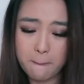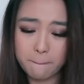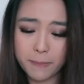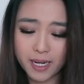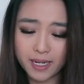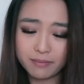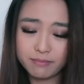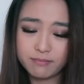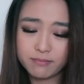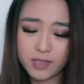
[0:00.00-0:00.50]

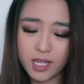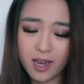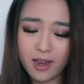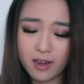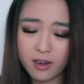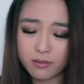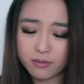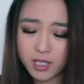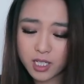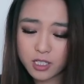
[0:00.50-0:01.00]
But
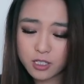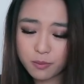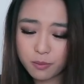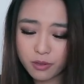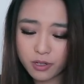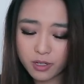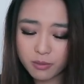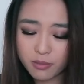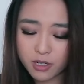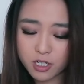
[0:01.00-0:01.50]
yeah, that's
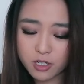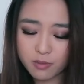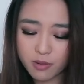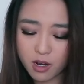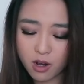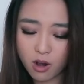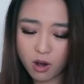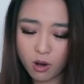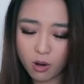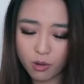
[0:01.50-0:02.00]
pretty much
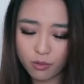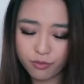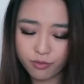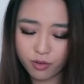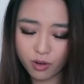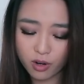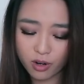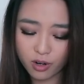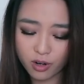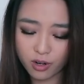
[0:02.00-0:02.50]
my whole
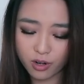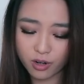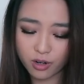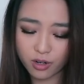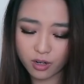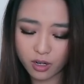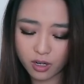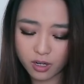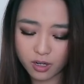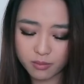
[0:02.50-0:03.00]

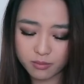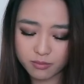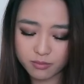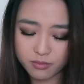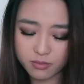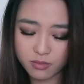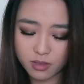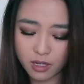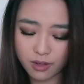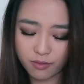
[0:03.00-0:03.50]
phone.
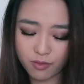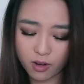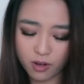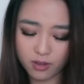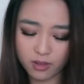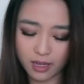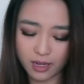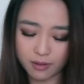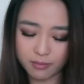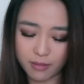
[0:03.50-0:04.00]
I've
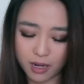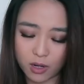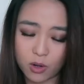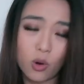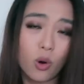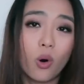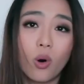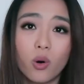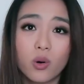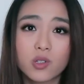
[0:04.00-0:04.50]
got like my
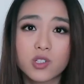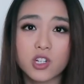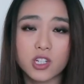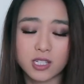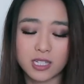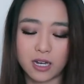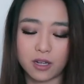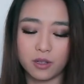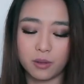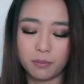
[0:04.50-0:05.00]
calls
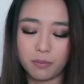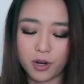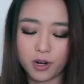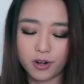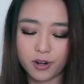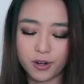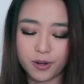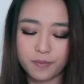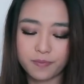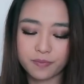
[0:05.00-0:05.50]
just down the
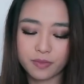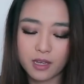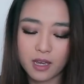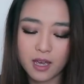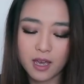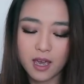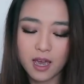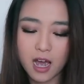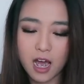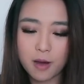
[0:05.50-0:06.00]
bottom.
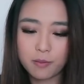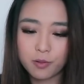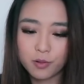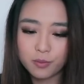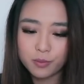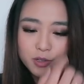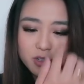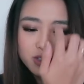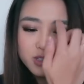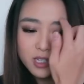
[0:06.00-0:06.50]

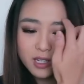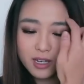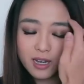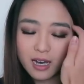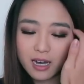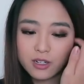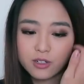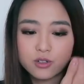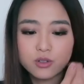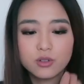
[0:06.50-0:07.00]
Apple Music
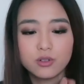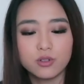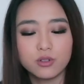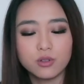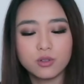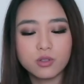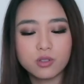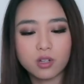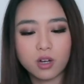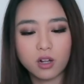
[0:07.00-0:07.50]
I do
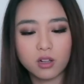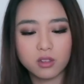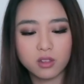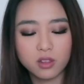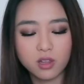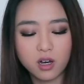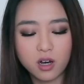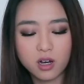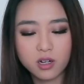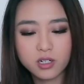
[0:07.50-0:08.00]
use a
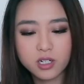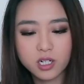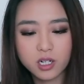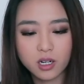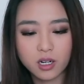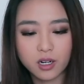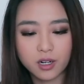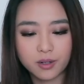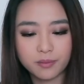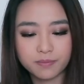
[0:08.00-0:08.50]
lot.
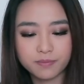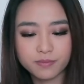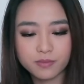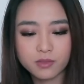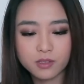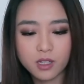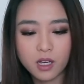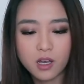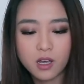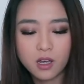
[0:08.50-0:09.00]

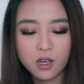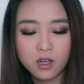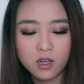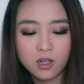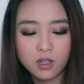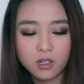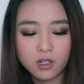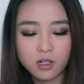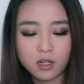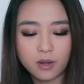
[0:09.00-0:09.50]

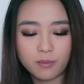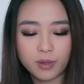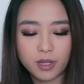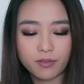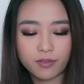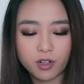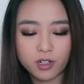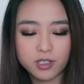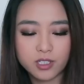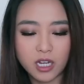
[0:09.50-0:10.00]
I mean,
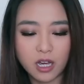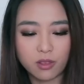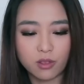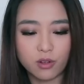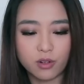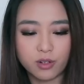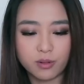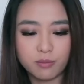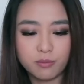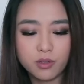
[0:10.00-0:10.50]
I've got
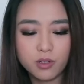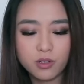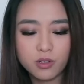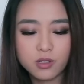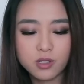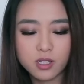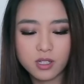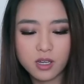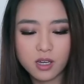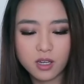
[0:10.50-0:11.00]
downloaded
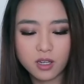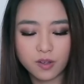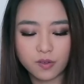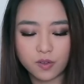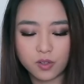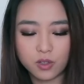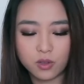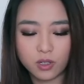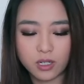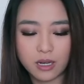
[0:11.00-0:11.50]
music.
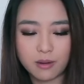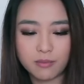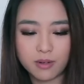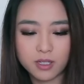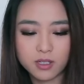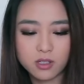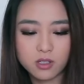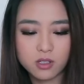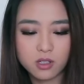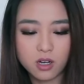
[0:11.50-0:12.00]
If you look at
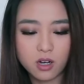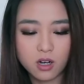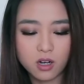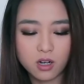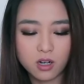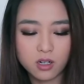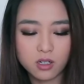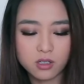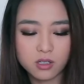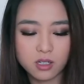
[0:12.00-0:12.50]
my
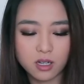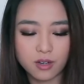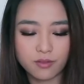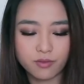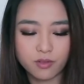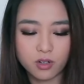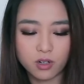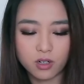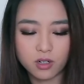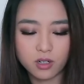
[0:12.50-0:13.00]
songs,
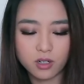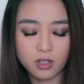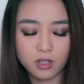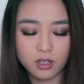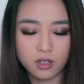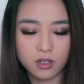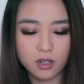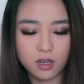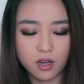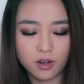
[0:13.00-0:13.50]
I've got it
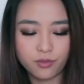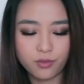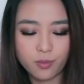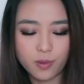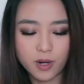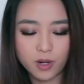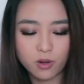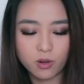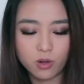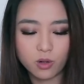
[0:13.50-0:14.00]
in
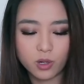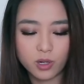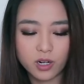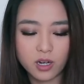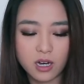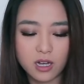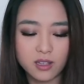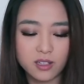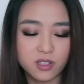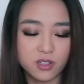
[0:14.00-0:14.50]
alphabetical order.
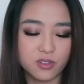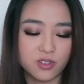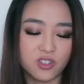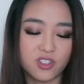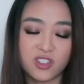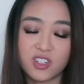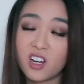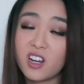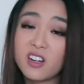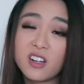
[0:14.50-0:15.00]
I listen
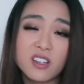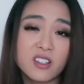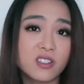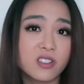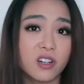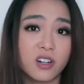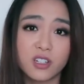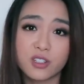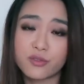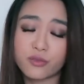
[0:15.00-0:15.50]
to Chinese
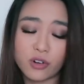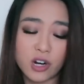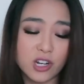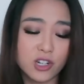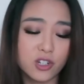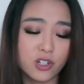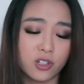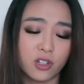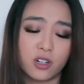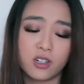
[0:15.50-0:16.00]
songs,
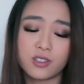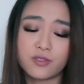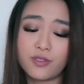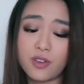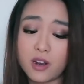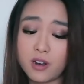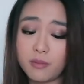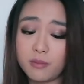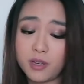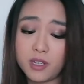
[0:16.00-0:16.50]
French songs,
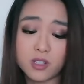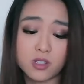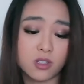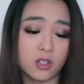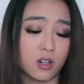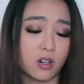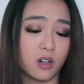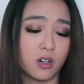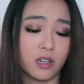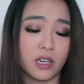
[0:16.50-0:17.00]
Vietnamese
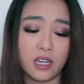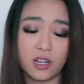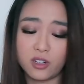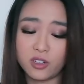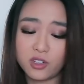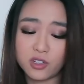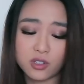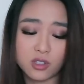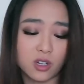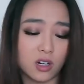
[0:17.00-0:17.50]
songs,
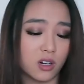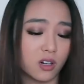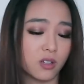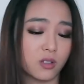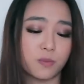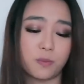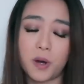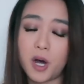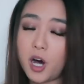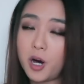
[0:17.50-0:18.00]
English
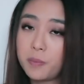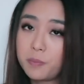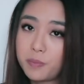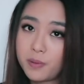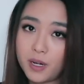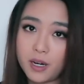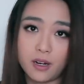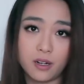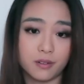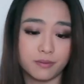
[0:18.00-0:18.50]
songs,
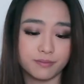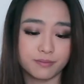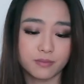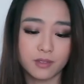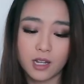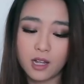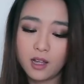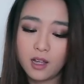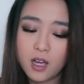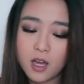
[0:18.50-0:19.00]
pop,
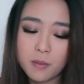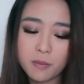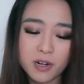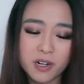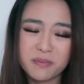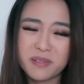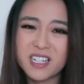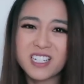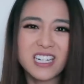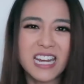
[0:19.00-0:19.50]

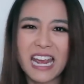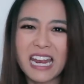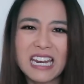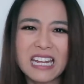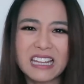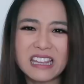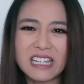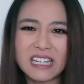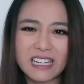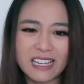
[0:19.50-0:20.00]
pretty much
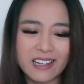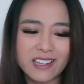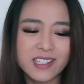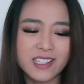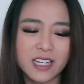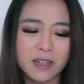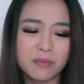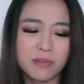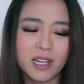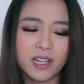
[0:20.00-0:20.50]
anything
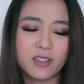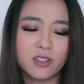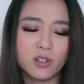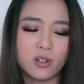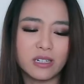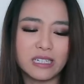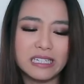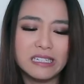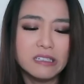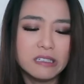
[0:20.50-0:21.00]
except like
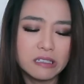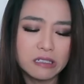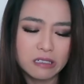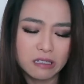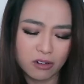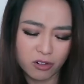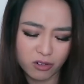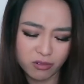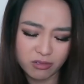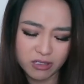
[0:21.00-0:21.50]

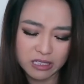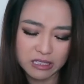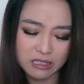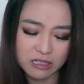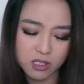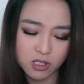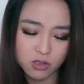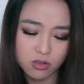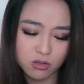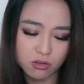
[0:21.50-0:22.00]
I don't really
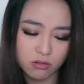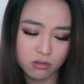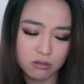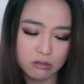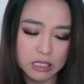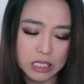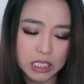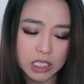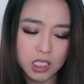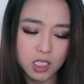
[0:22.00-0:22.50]
listen
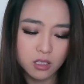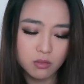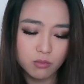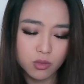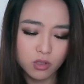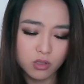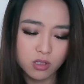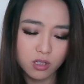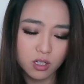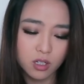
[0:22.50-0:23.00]
to indie
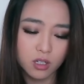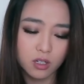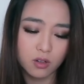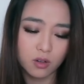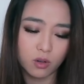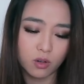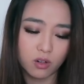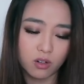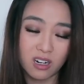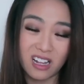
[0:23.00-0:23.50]
music
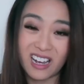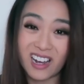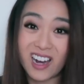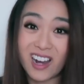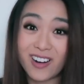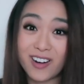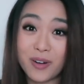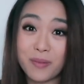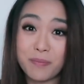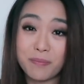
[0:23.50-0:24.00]
or like
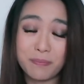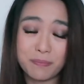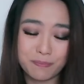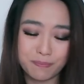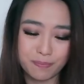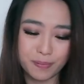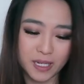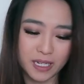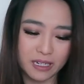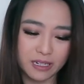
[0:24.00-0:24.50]

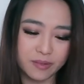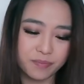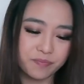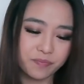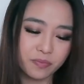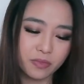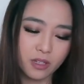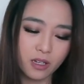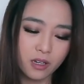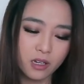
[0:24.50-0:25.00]
R&B.
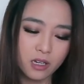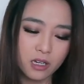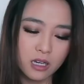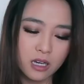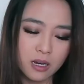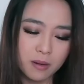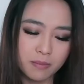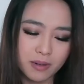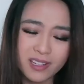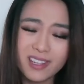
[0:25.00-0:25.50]

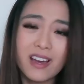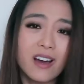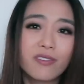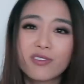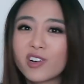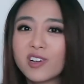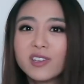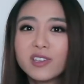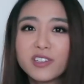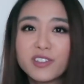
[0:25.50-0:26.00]
But yeah,
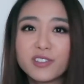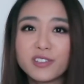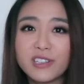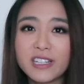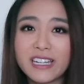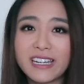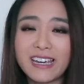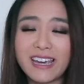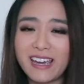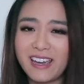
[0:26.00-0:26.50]
I've got
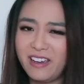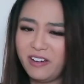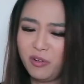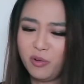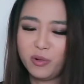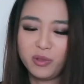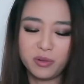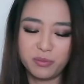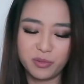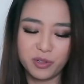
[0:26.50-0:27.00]
literally
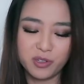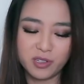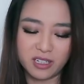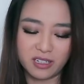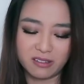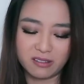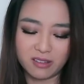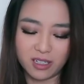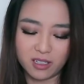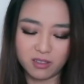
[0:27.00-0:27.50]
all the
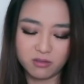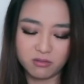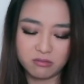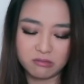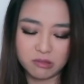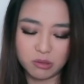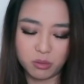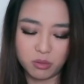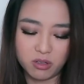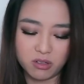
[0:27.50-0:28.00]
music that
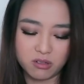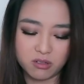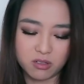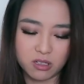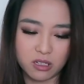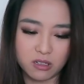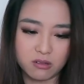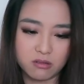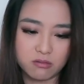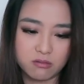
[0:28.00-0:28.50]
you
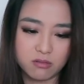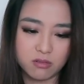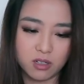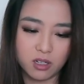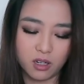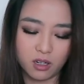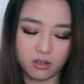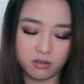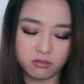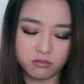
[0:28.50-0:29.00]
want. And
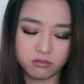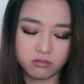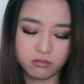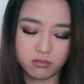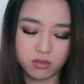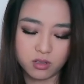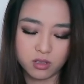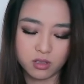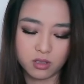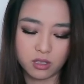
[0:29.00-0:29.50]
yeah,
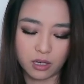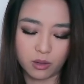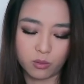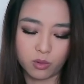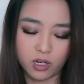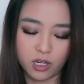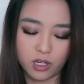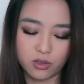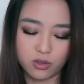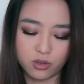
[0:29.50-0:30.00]
like
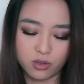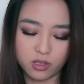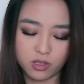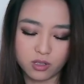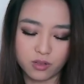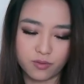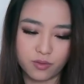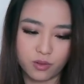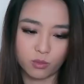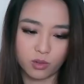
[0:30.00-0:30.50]
what I do
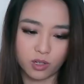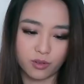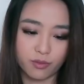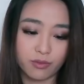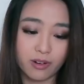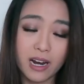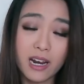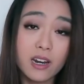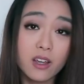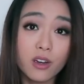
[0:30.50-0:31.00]
is want a
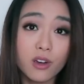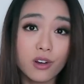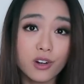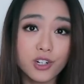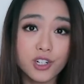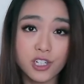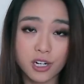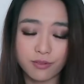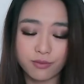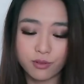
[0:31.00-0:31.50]

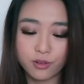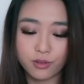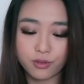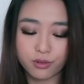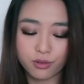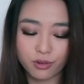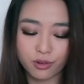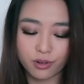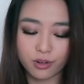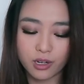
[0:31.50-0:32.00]
radio, shuffle
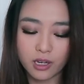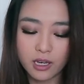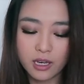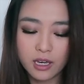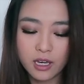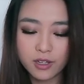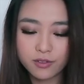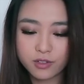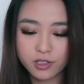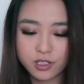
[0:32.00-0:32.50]
through,
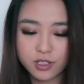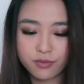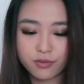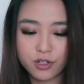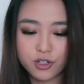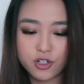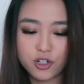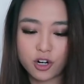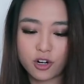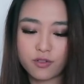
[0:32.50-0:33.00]
got
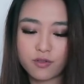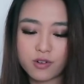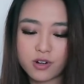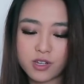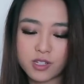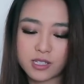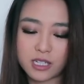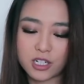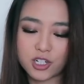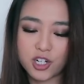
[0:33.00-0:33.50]
different
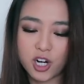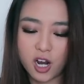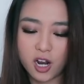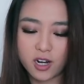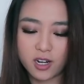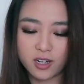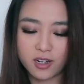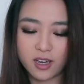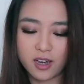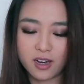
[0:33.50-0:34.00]
genres like
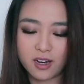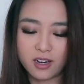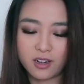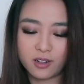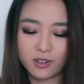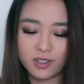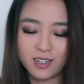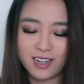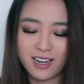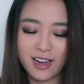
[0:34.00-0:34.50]
charting
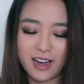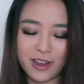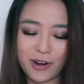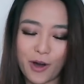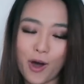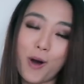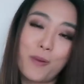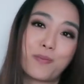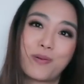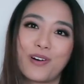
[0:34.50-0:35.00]
now
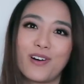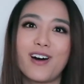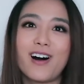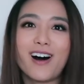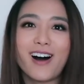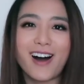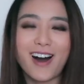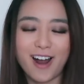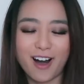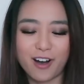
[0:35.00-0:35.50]
and opera,
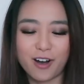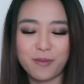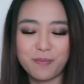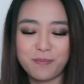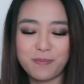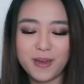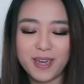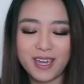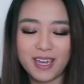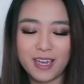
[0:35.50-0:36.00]

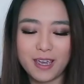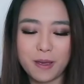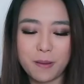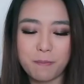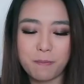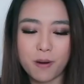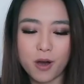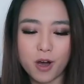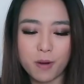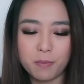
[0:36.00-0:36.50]

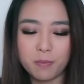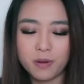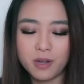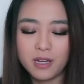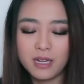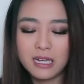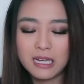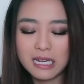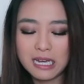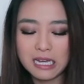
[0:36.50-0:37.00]
R&B, pop,
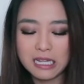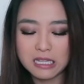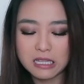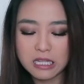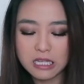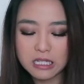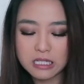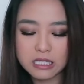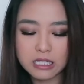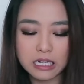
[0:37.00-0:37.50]

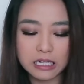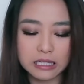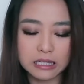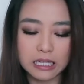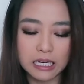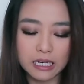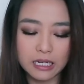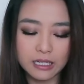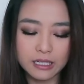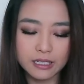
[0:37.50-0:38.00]
things like
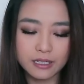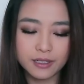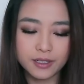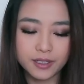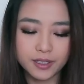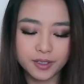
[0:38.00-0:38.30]
that.